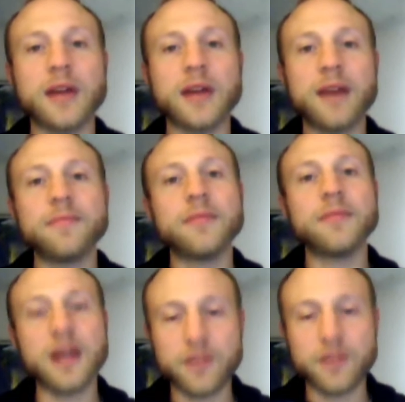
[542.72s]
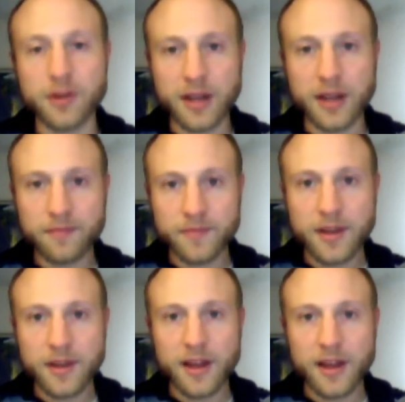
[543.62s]
So with that, thank you for tuning in,
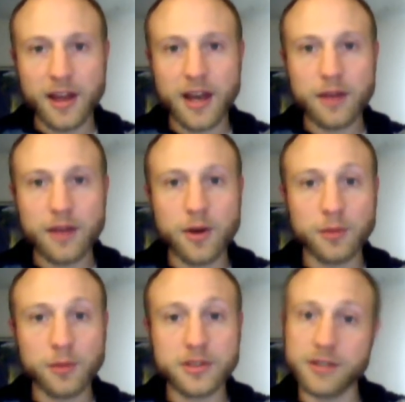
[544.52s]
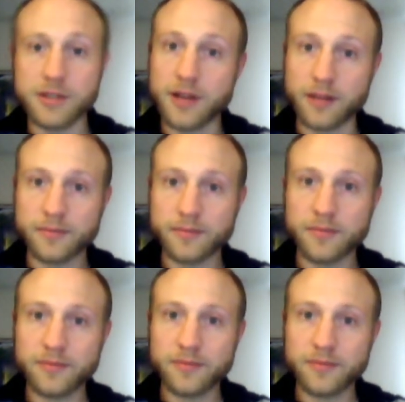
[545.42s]
and we hope to see you again.